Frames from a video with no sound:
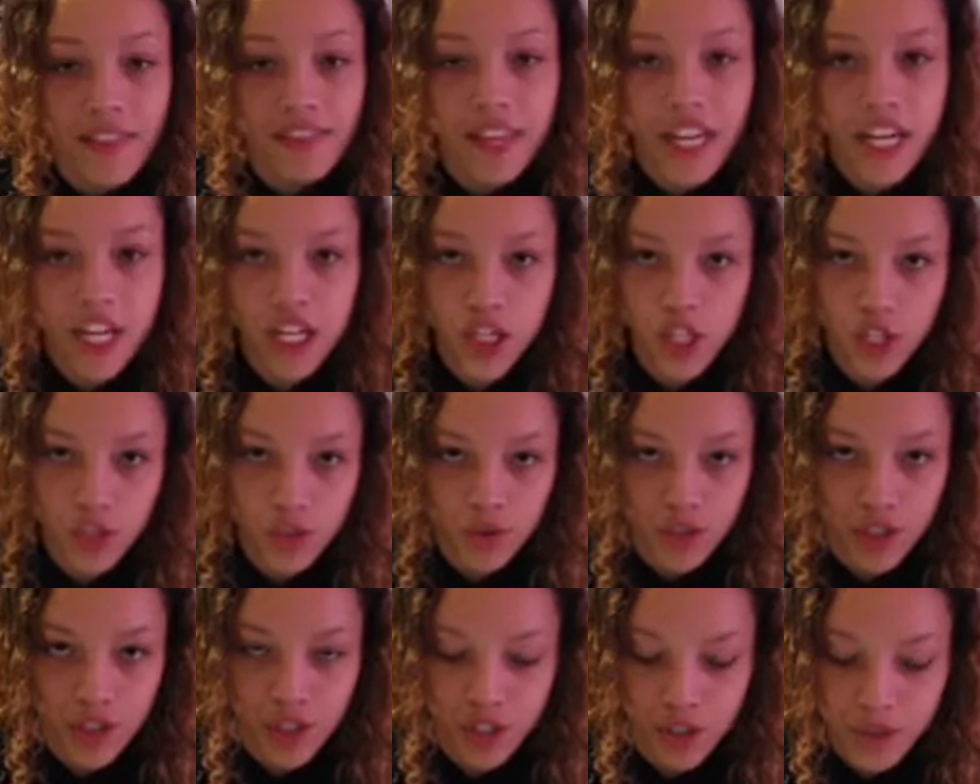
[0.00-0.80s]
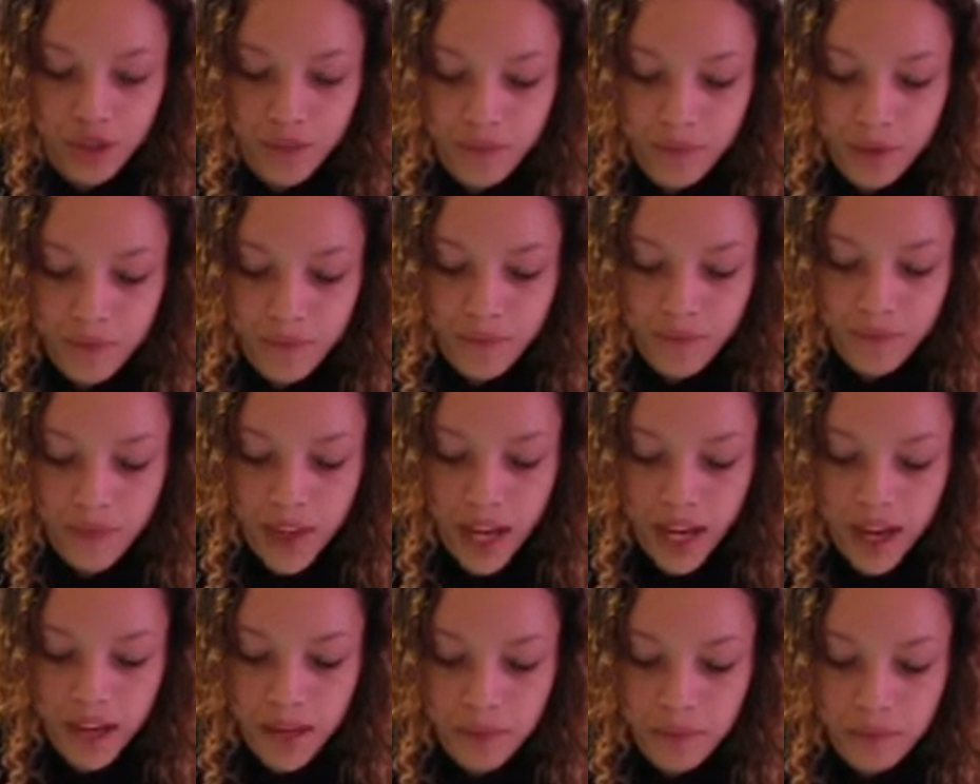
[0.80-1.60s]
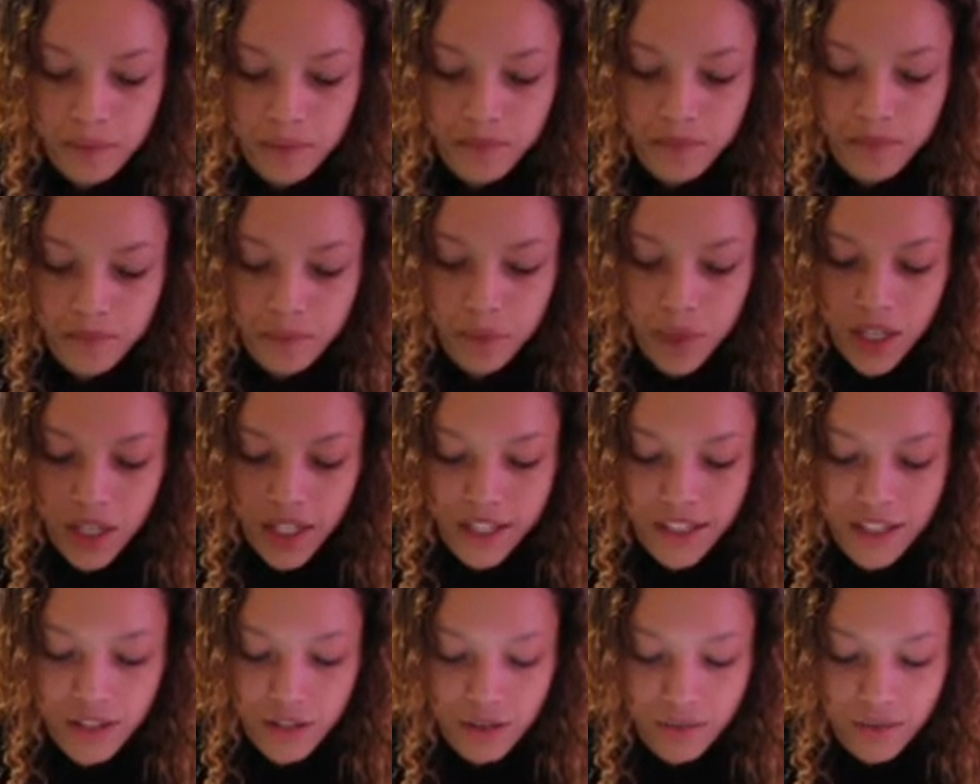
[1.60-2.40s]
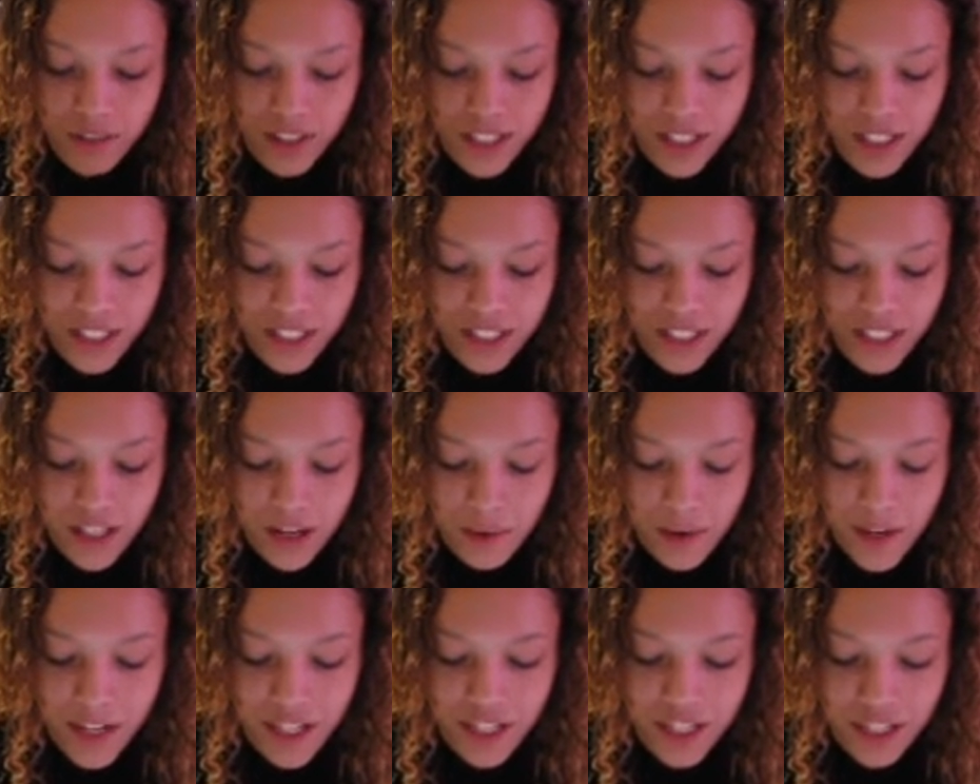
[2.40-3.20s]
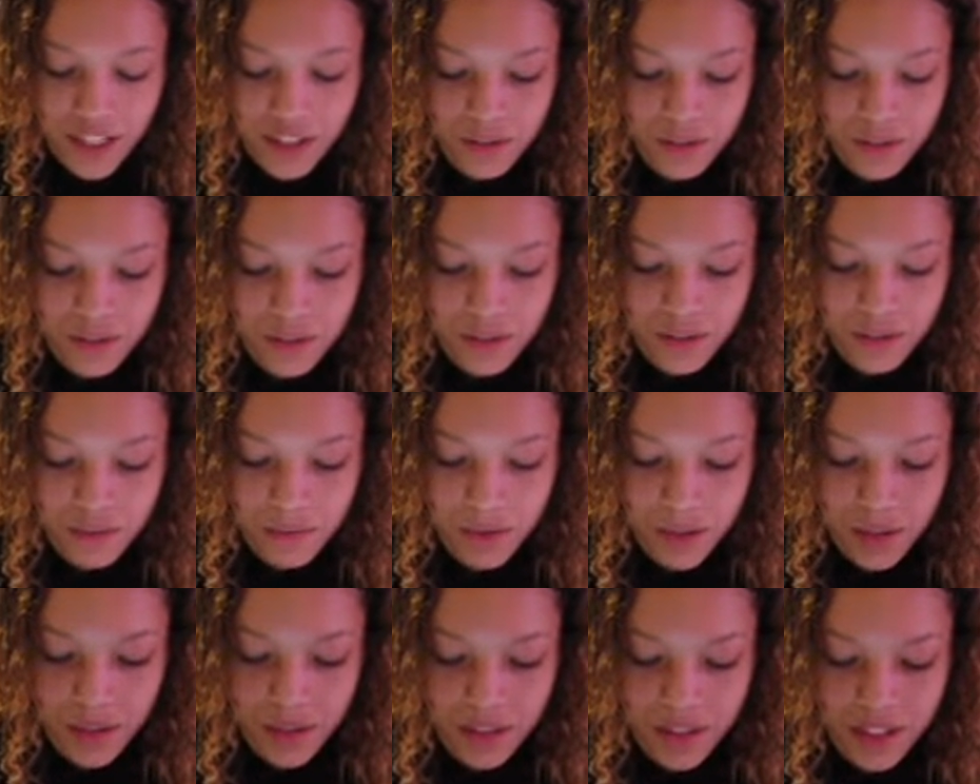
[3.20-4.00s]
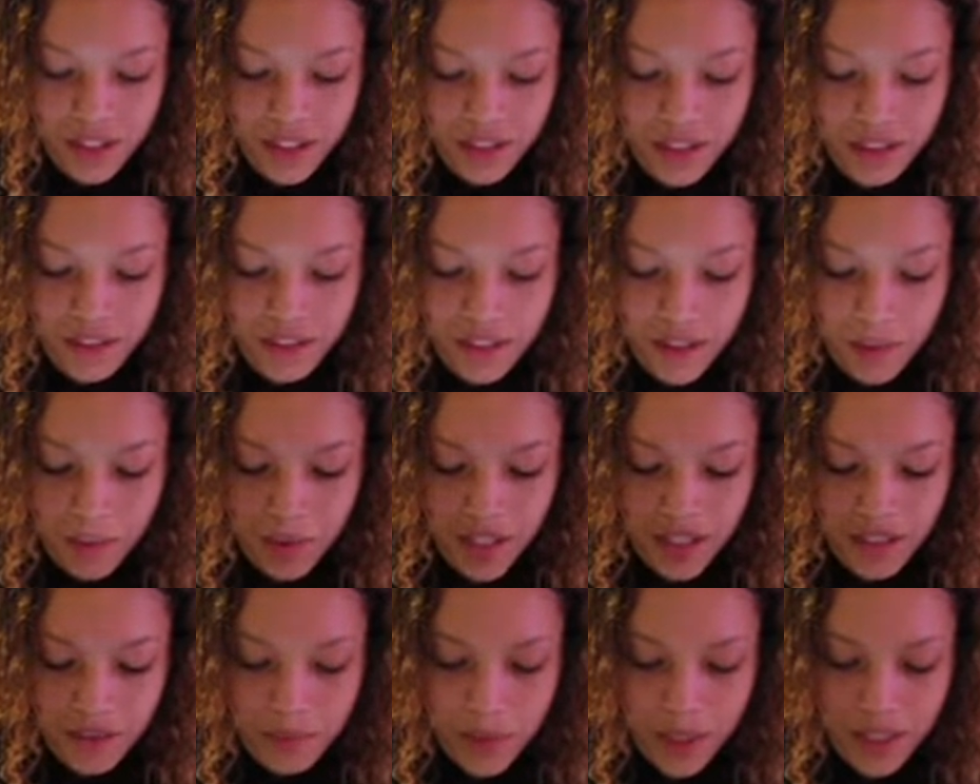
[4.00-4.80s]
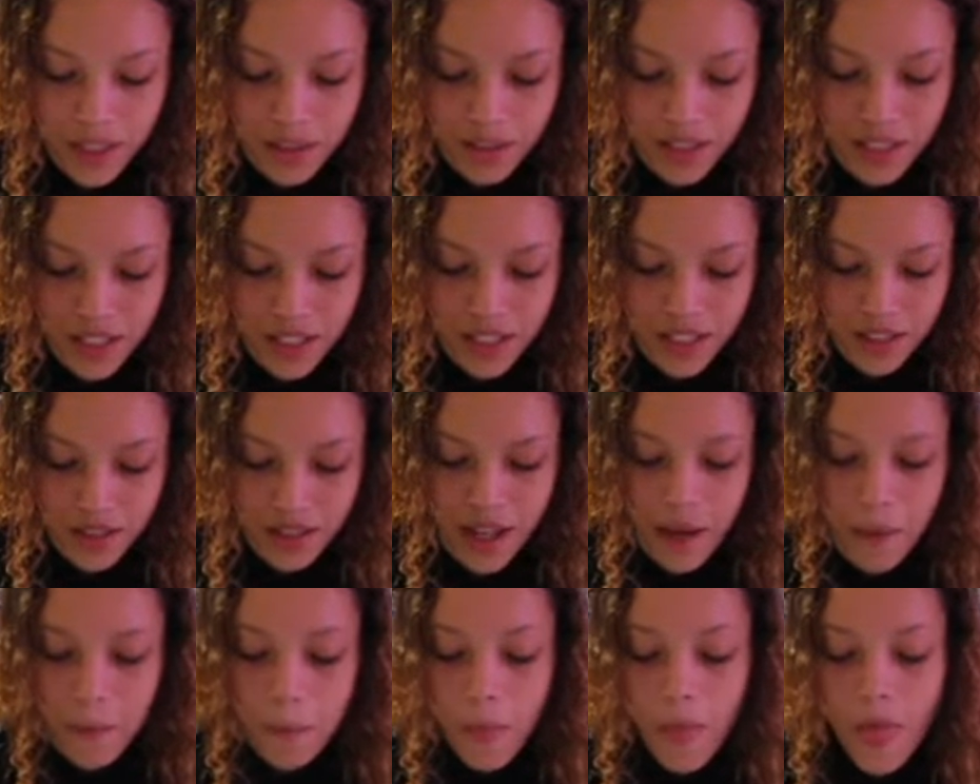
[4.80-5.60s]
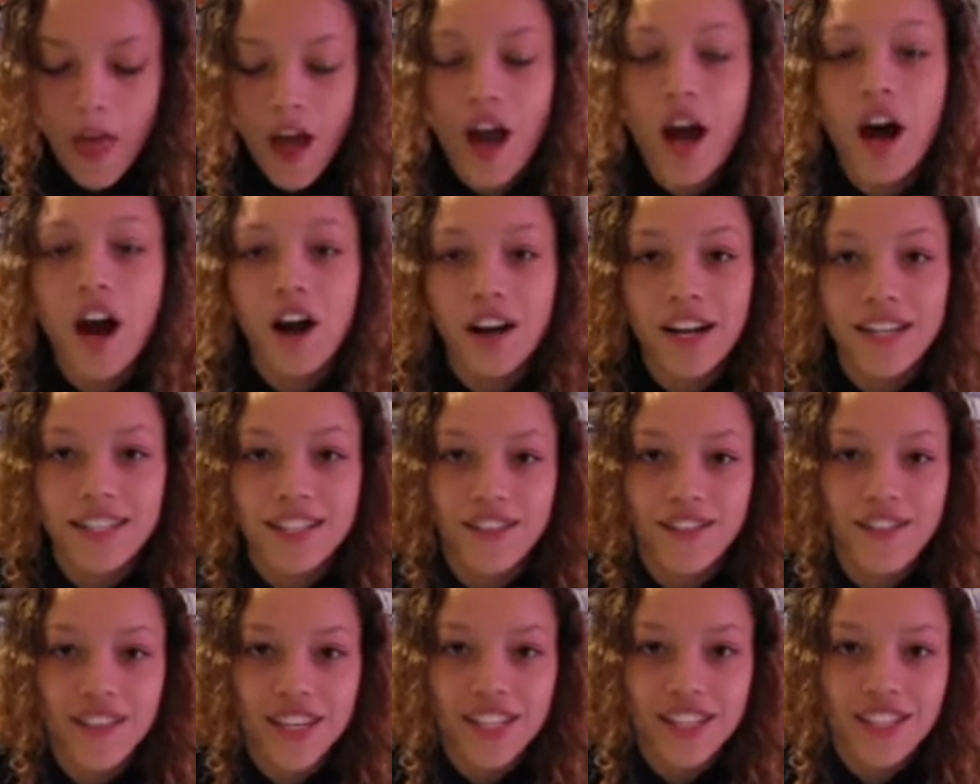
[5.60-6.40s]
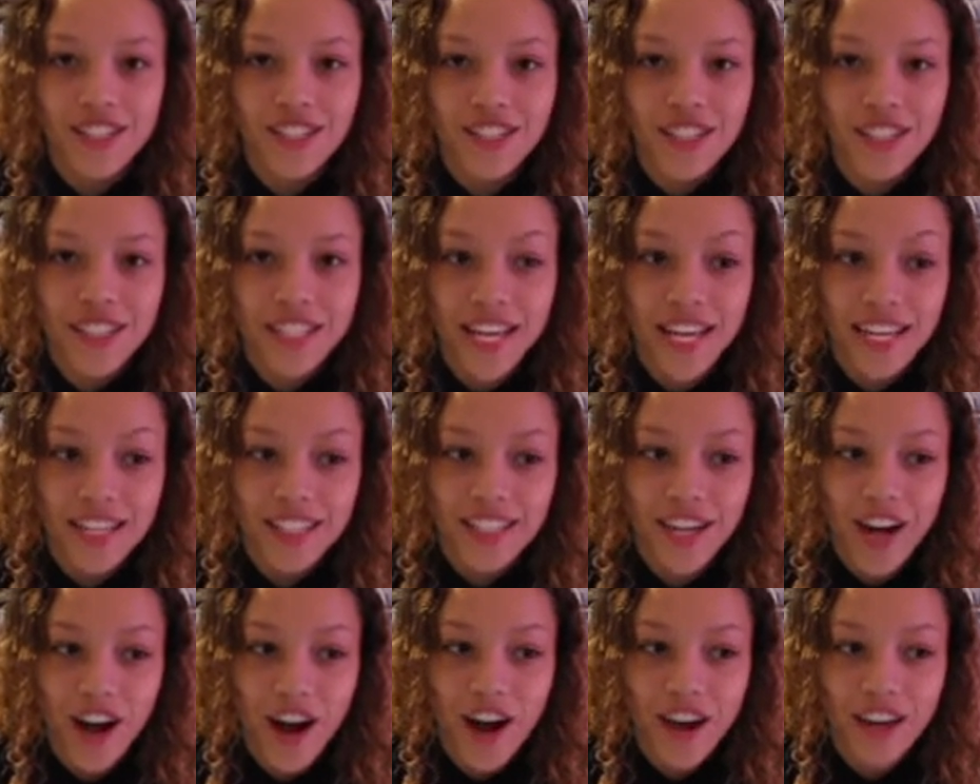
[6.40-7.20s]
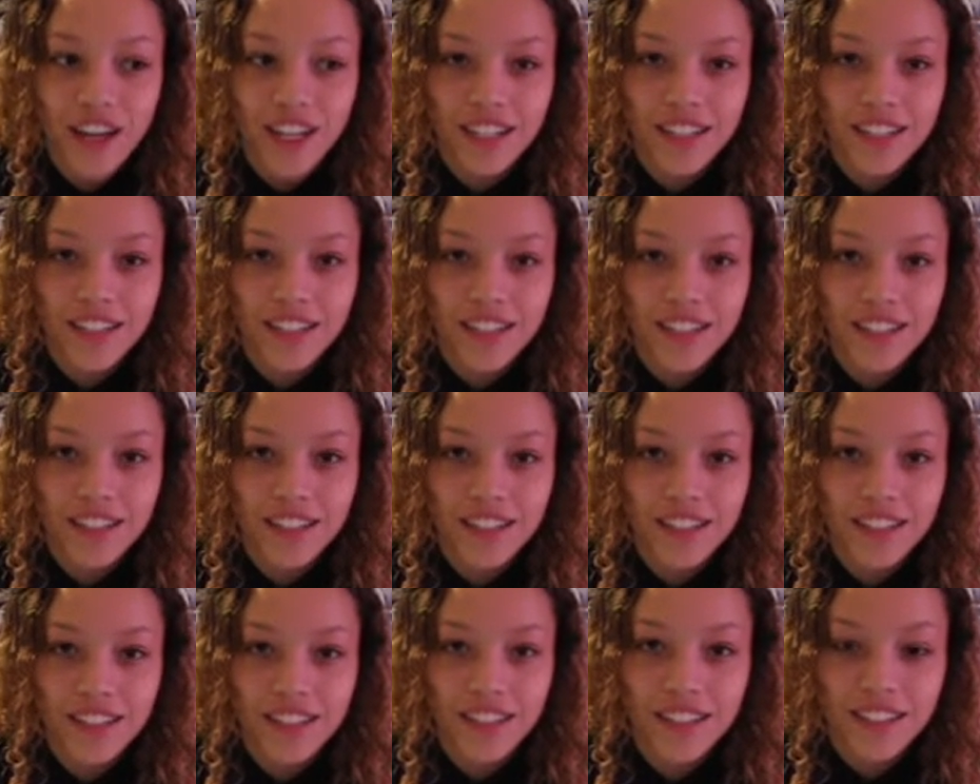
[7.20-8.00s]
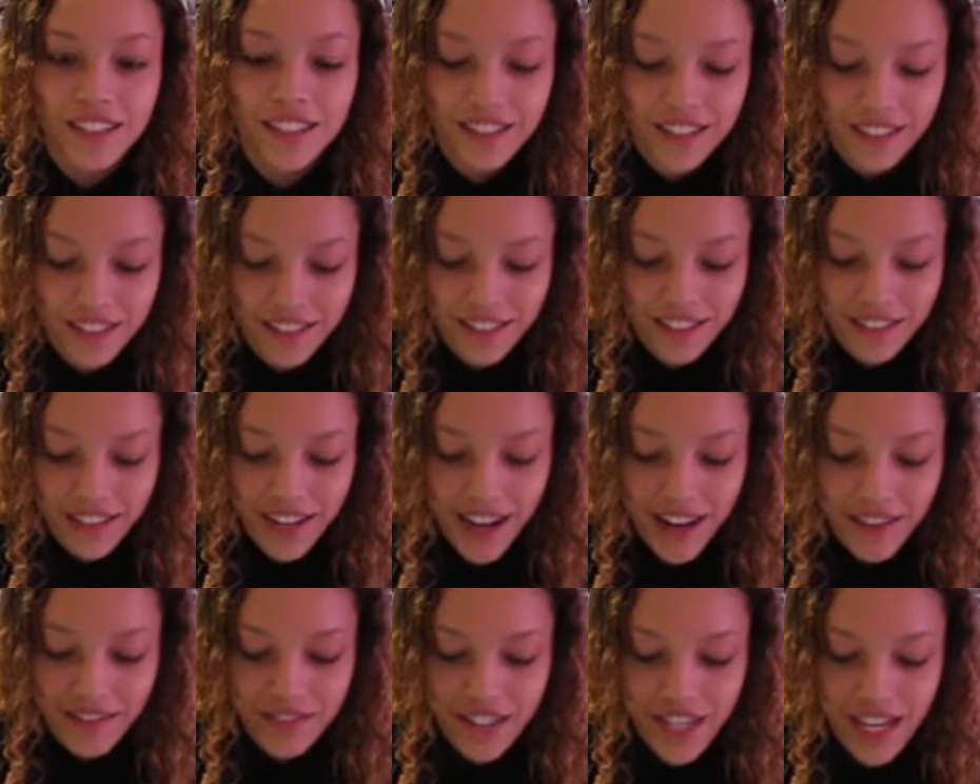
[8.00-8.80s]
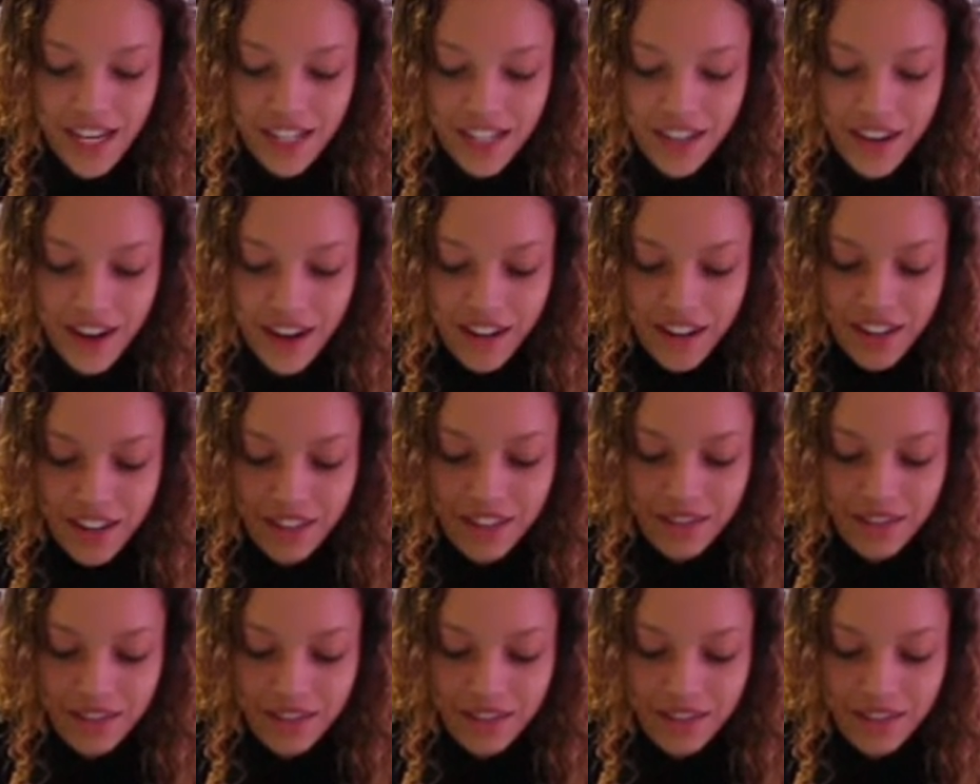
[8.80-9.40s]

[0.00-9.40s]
Then YouTube. Um, we don't really need to go into YouTube. Yeah, we, we don't need to do that. Okay, so then there's TikTok. I have TikTok.